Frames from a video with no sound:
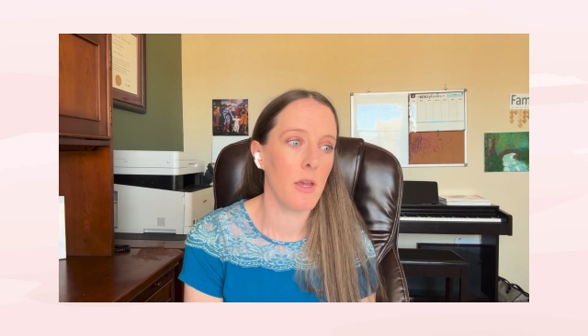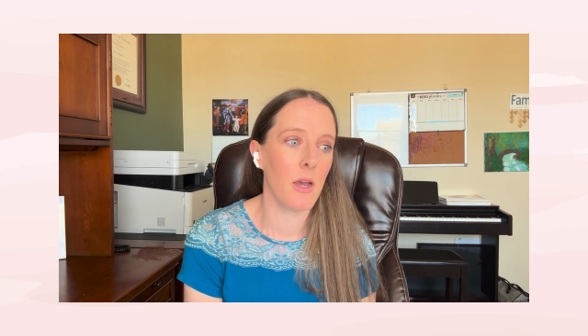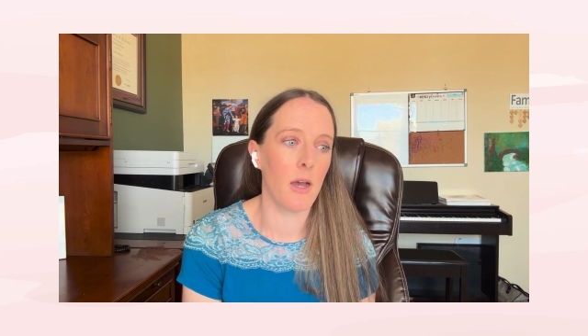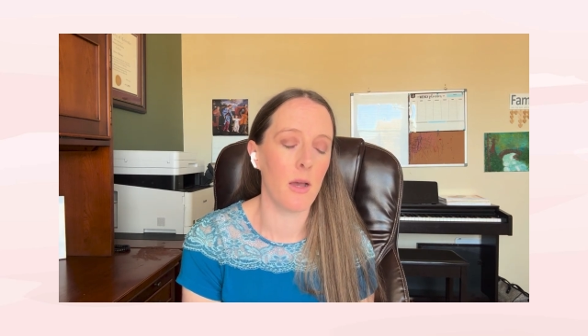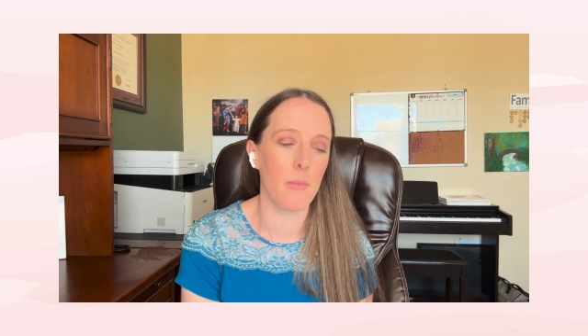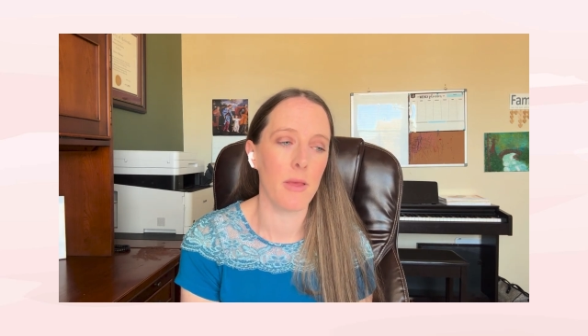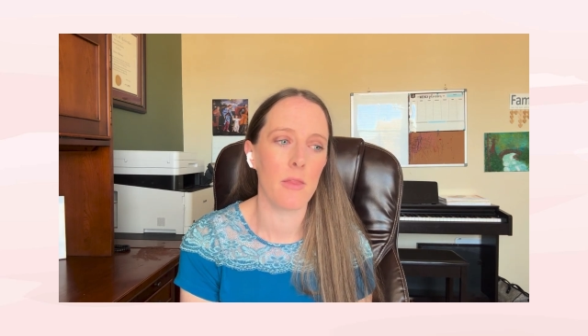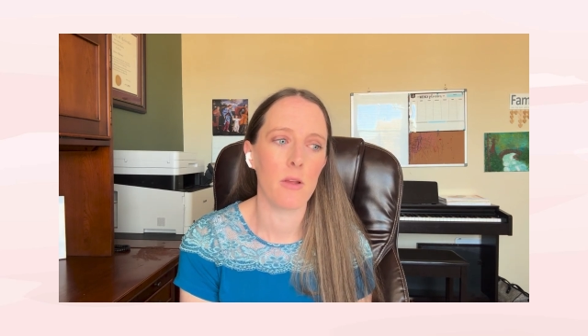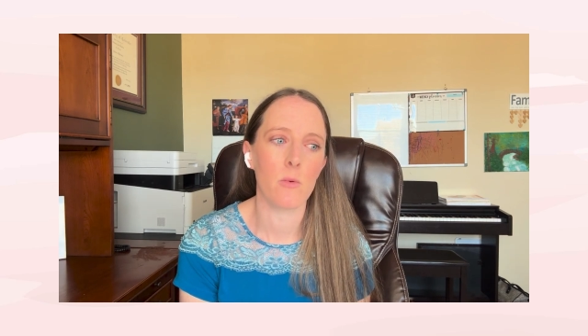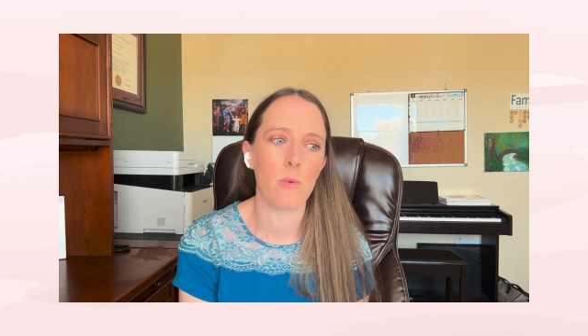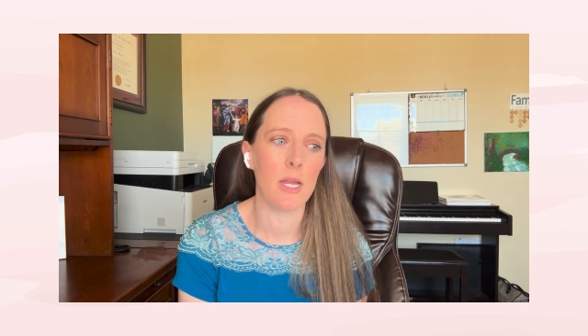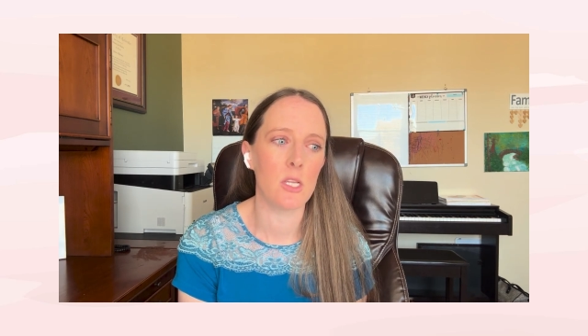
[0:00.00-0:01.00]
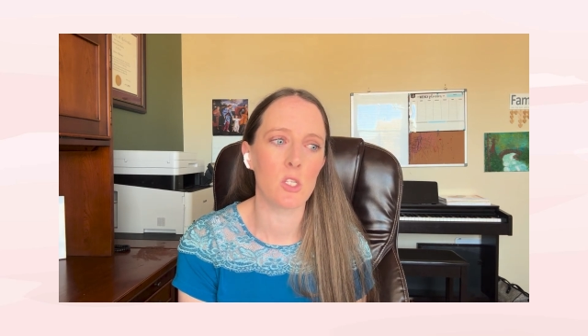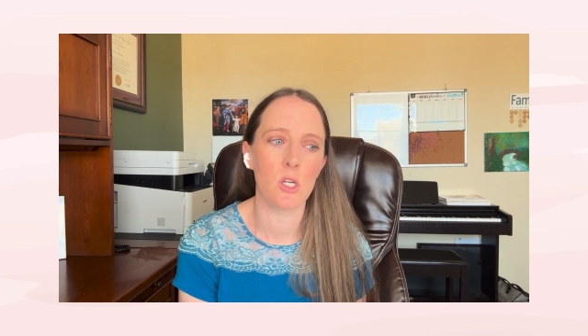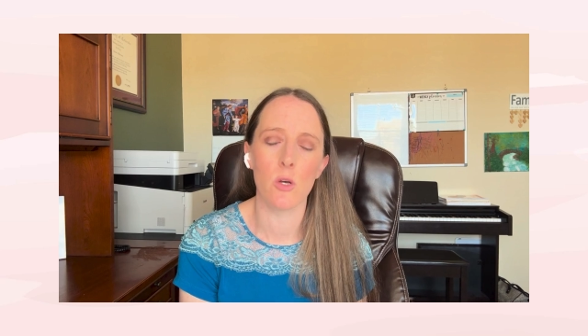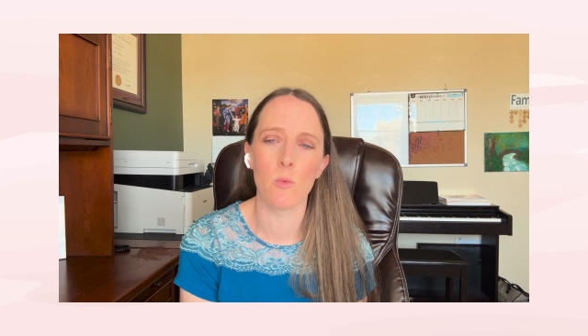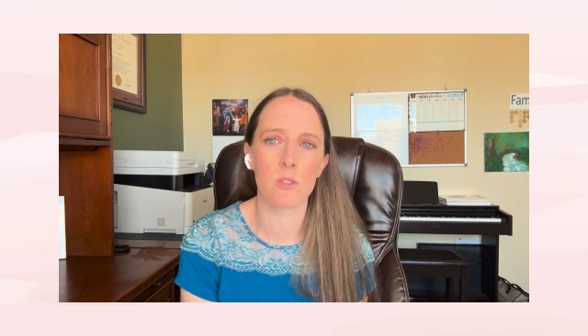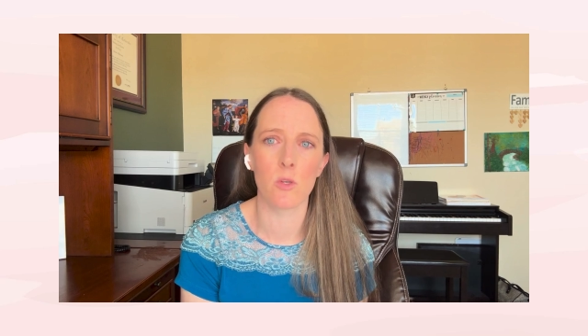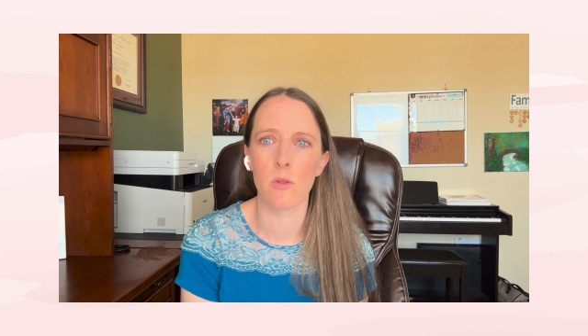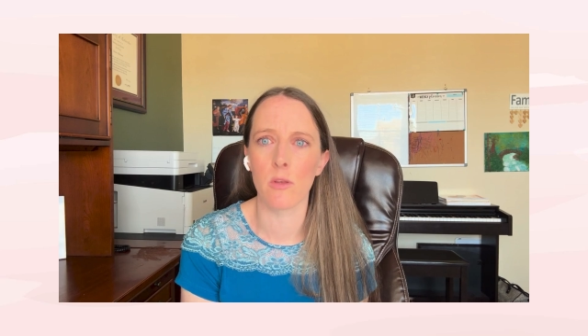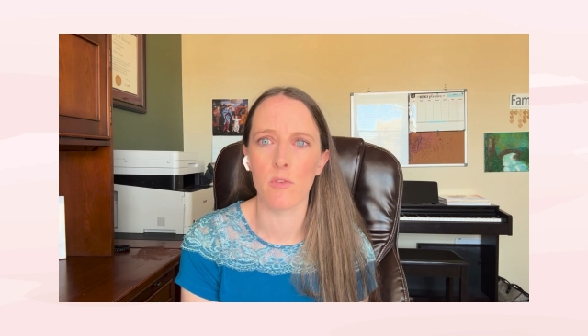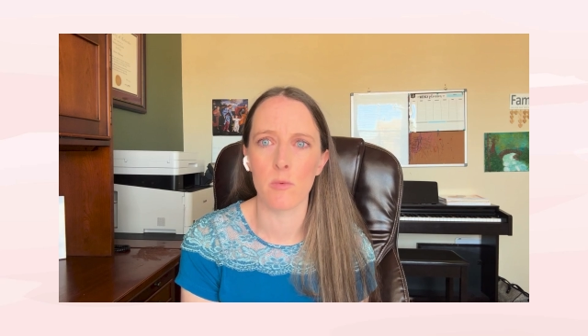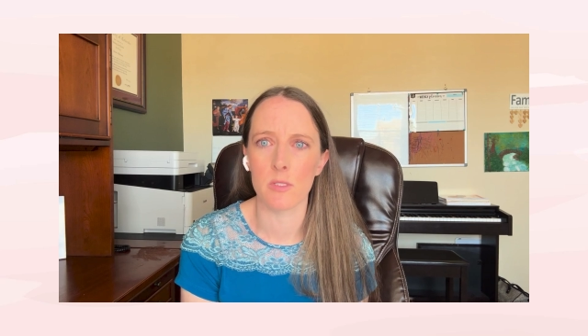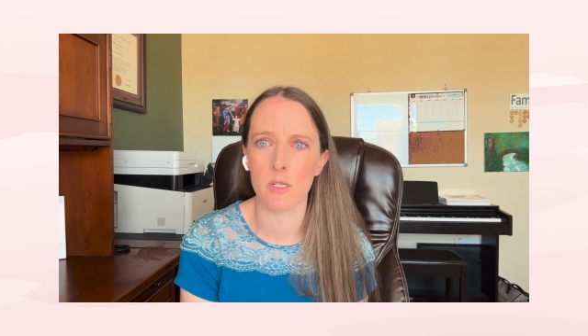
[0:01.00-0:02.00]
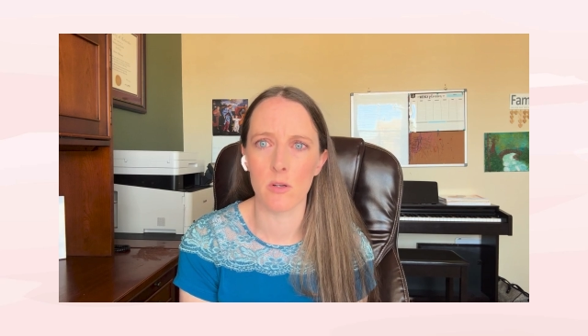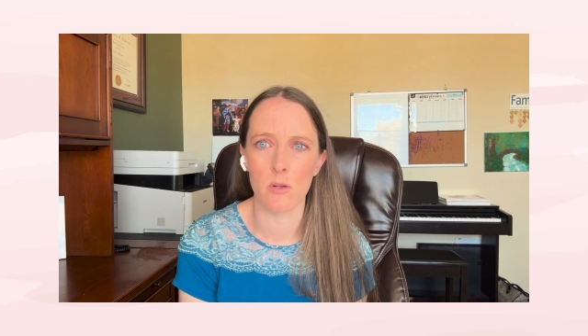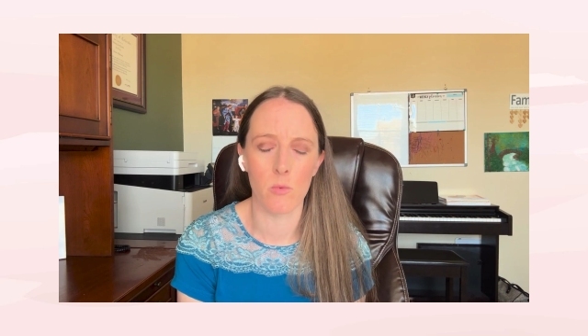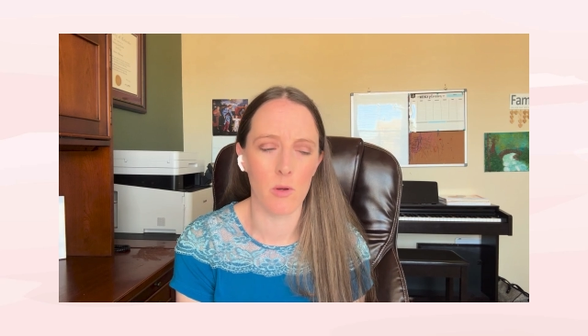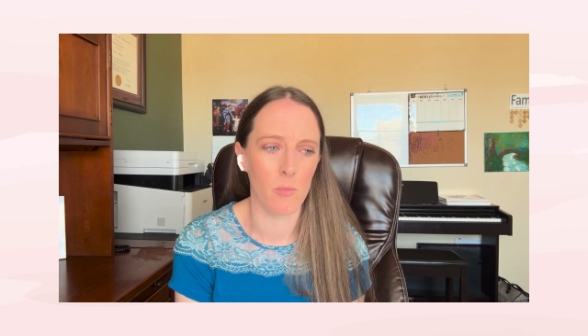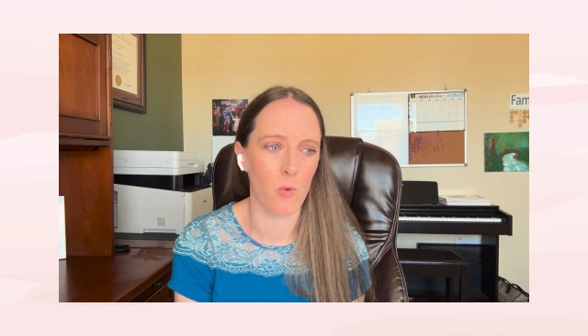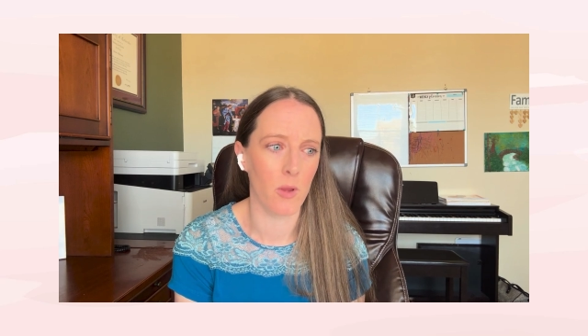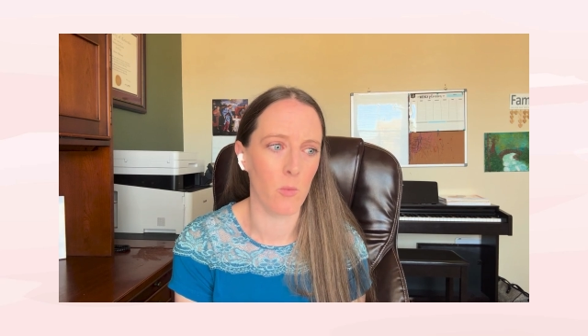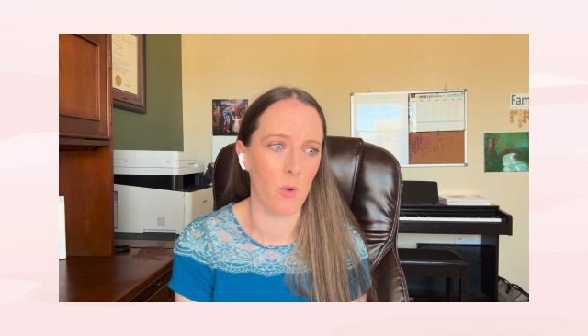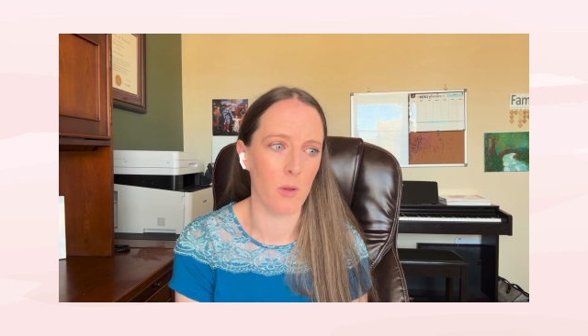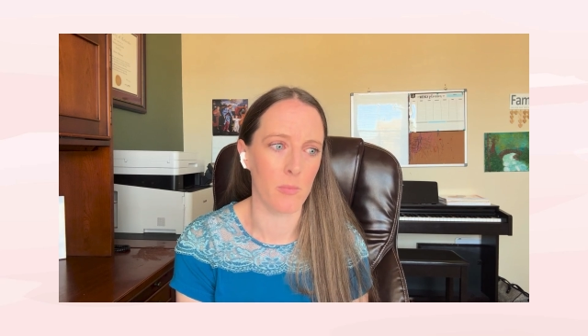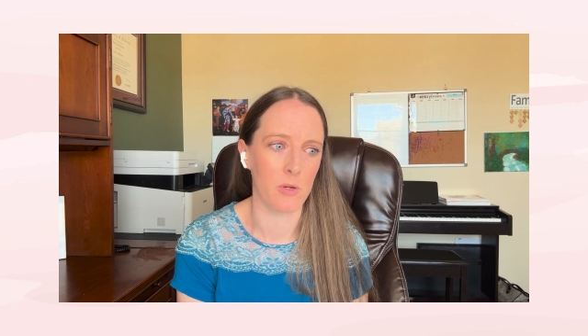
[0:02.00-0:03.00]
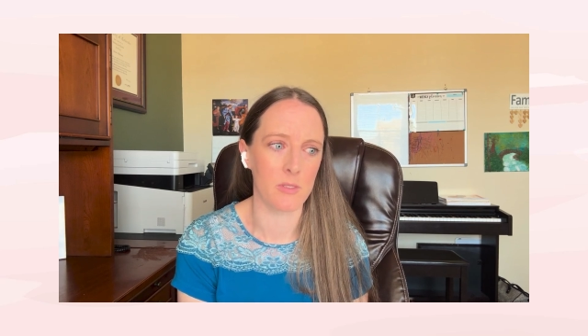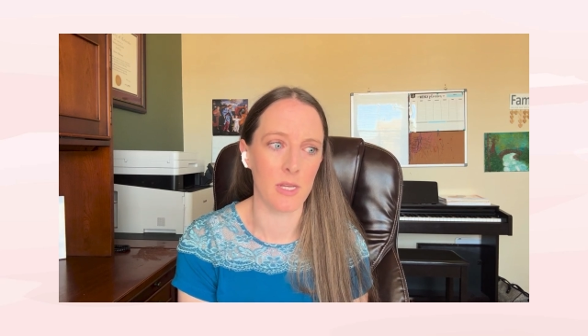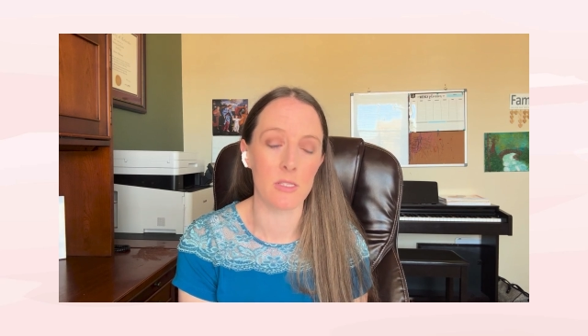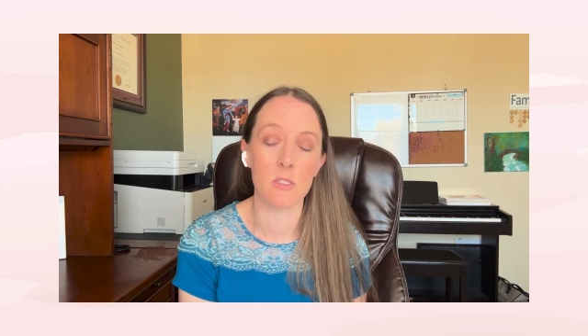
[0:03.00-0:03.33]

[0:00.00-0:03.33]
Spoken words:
And their range was only from 0 to 1.1%.